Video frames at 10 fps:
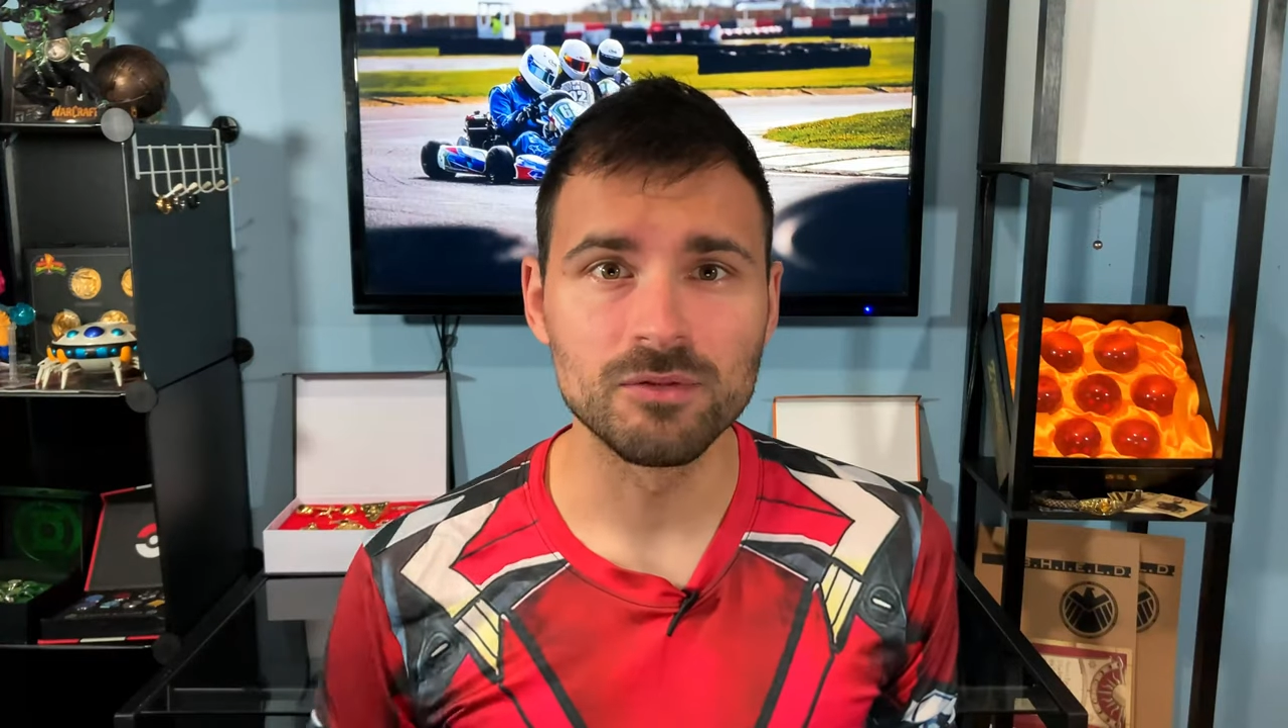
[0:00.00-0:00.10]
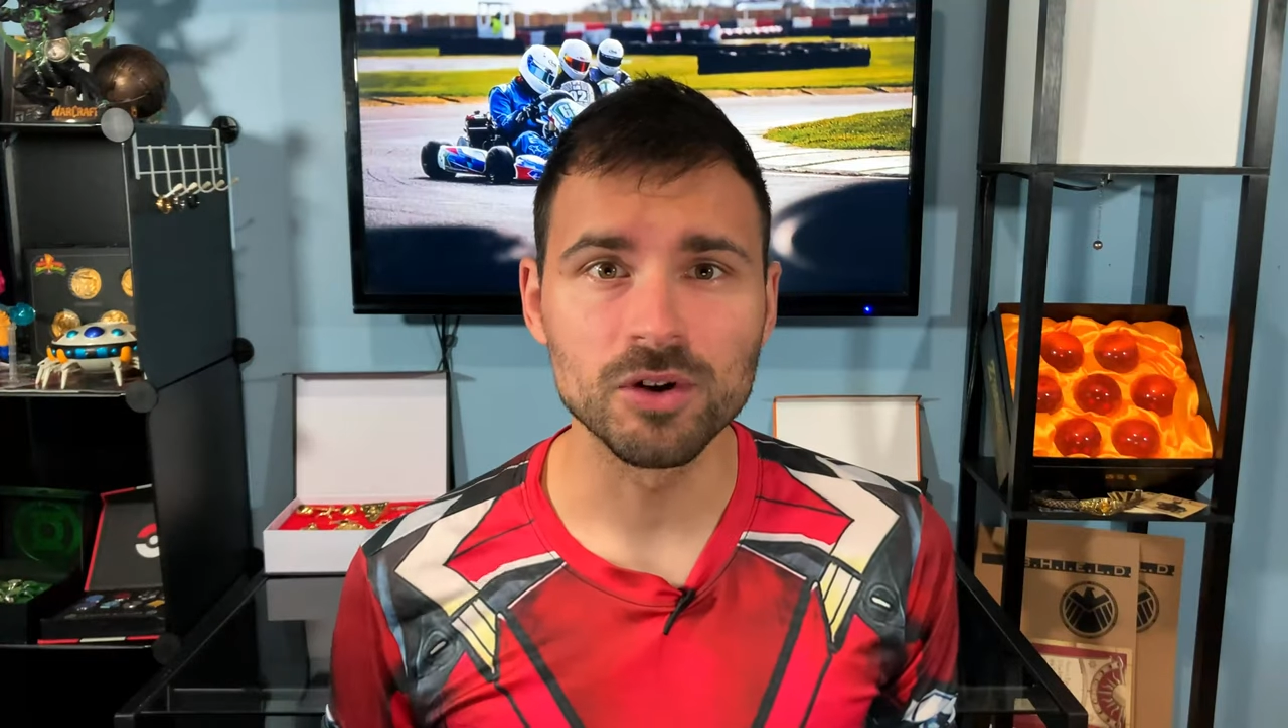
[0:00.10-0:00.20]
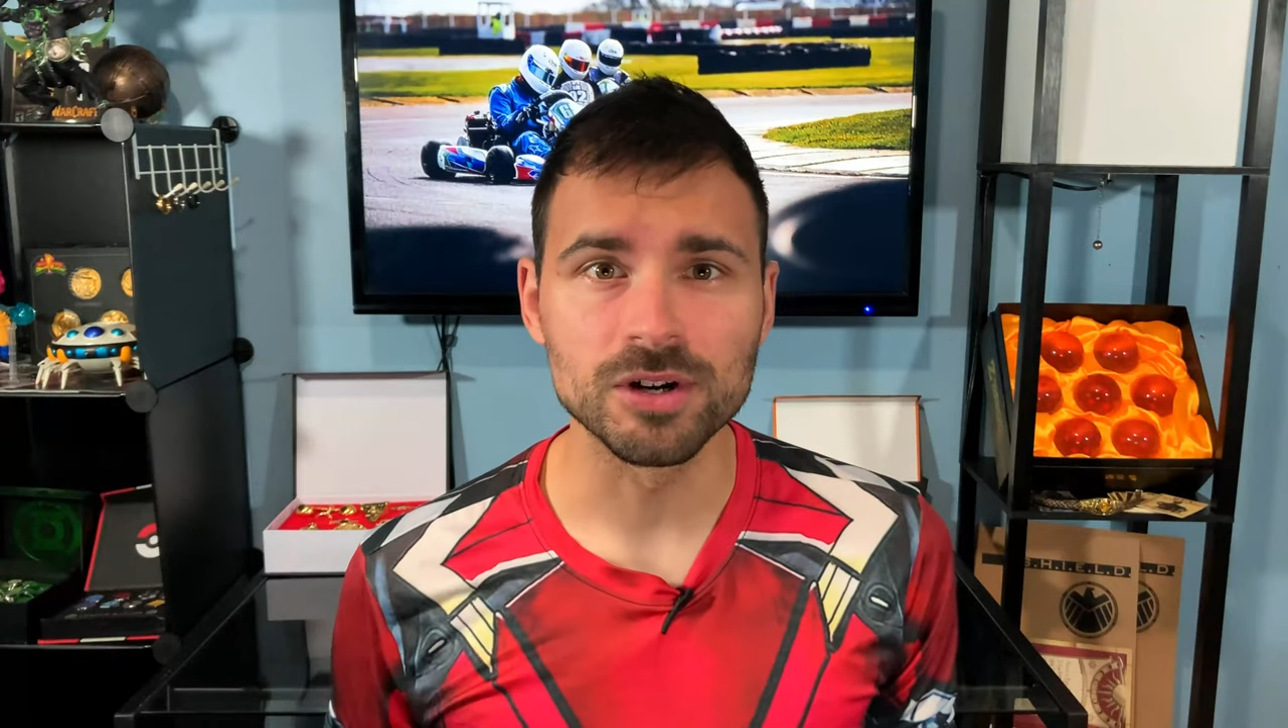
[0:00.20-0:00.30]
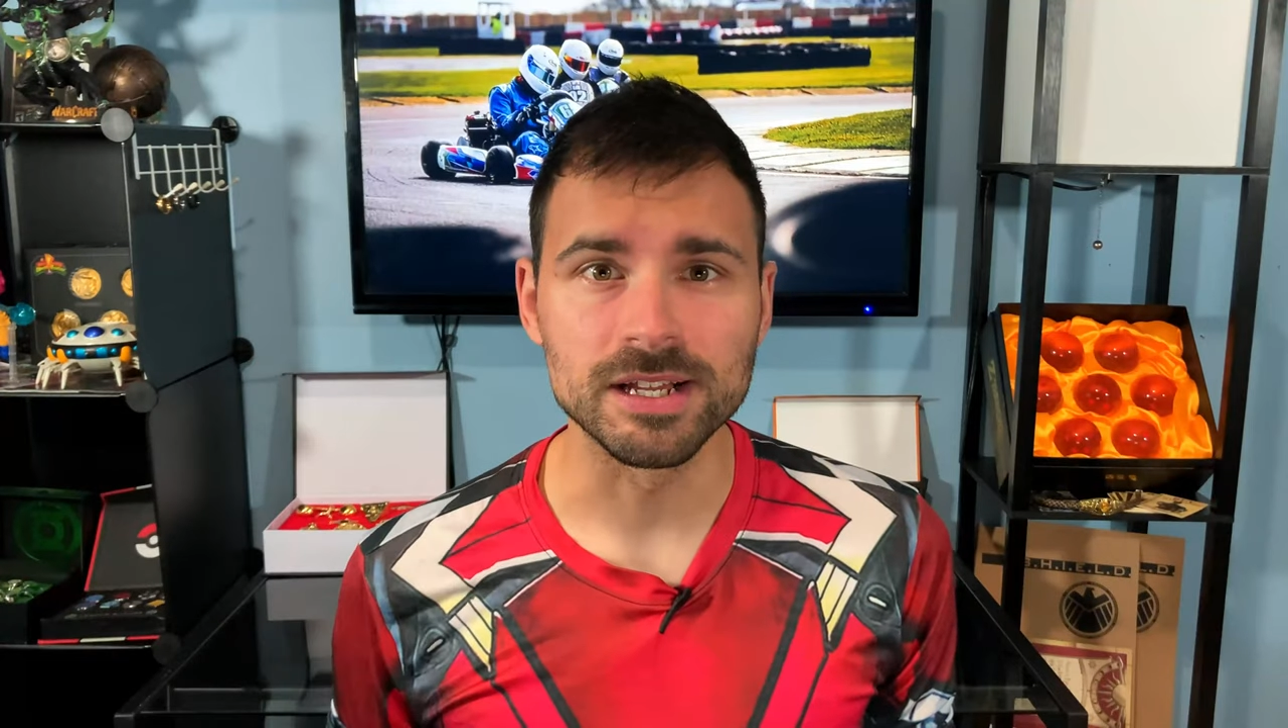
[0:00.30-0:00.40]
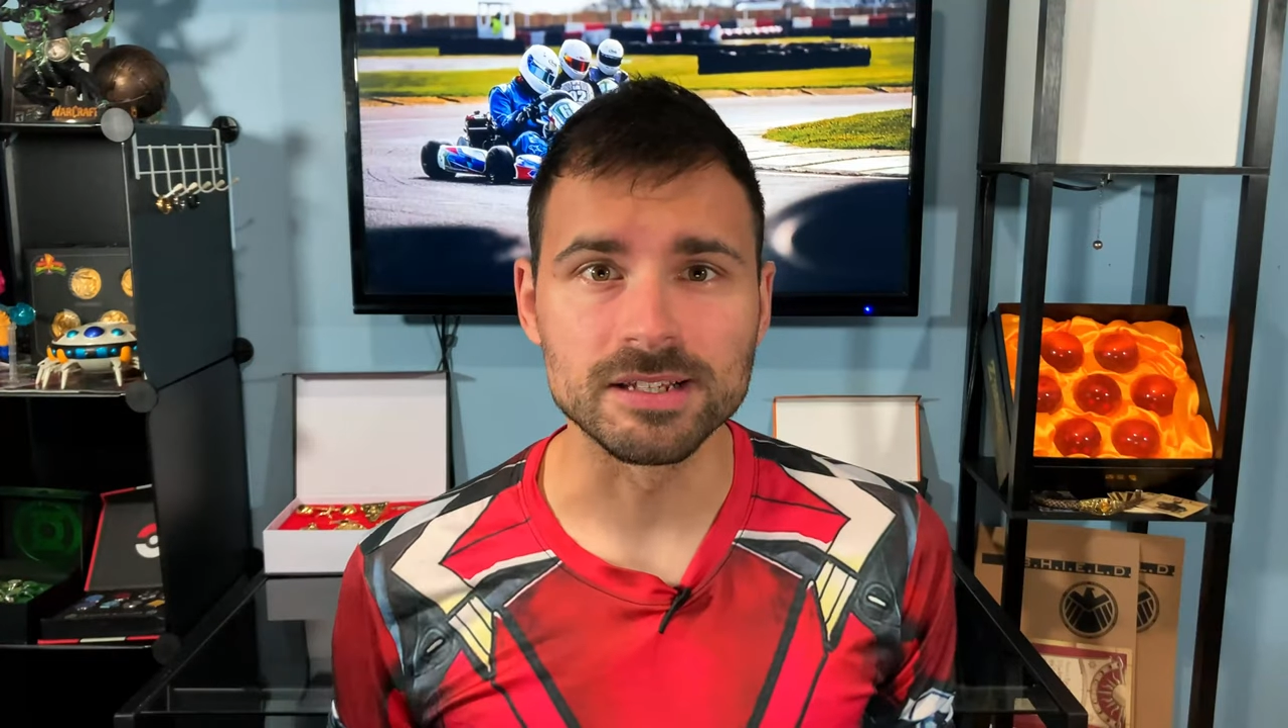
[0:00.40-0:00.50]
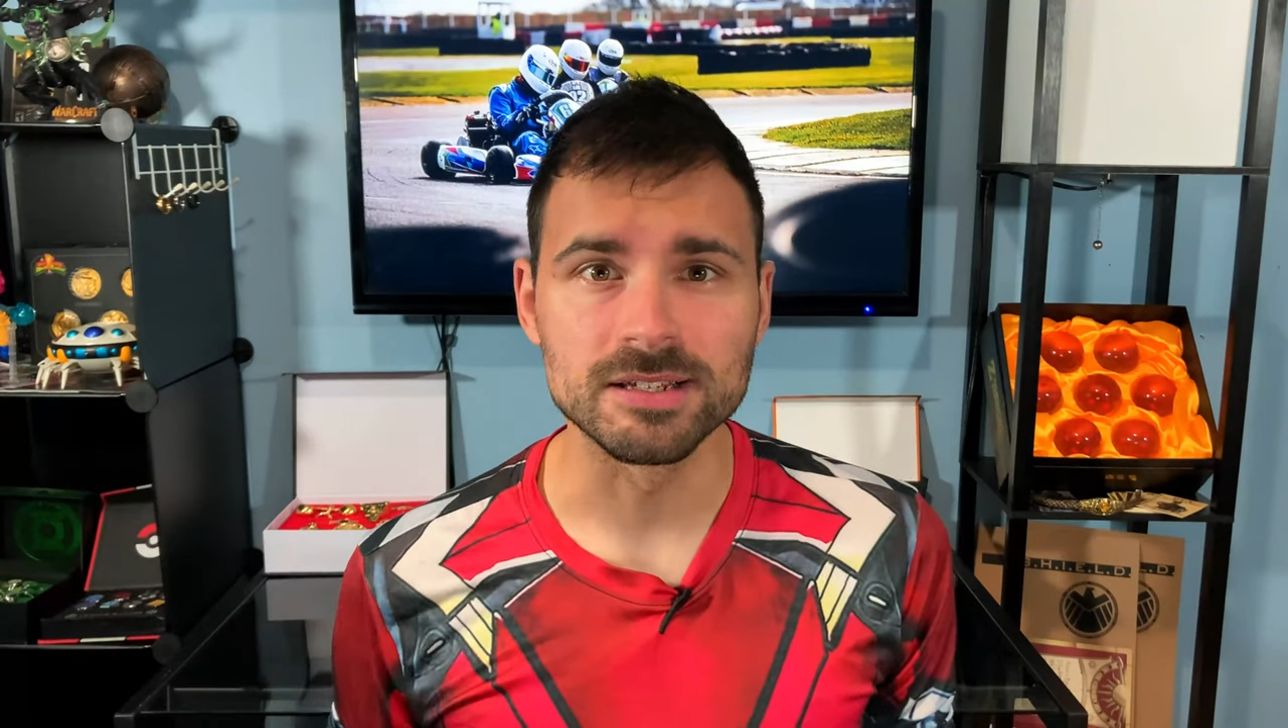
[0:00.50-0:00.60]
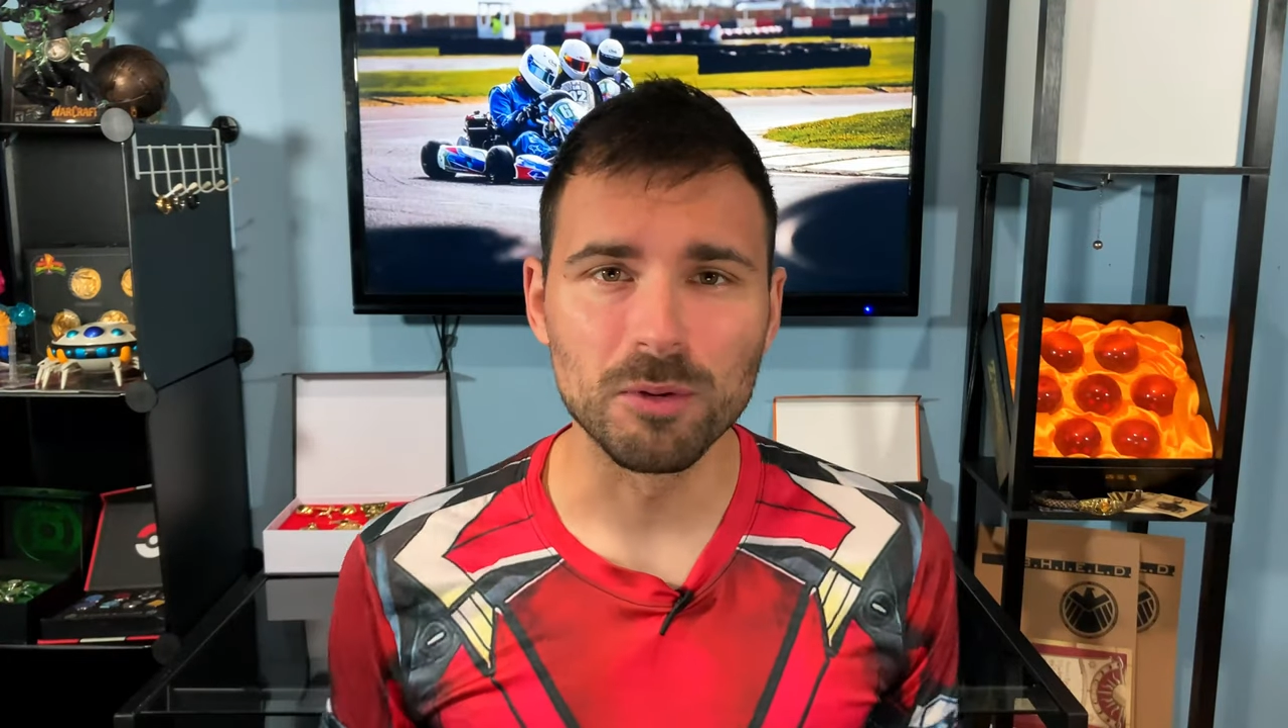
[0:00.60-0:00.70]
Furious.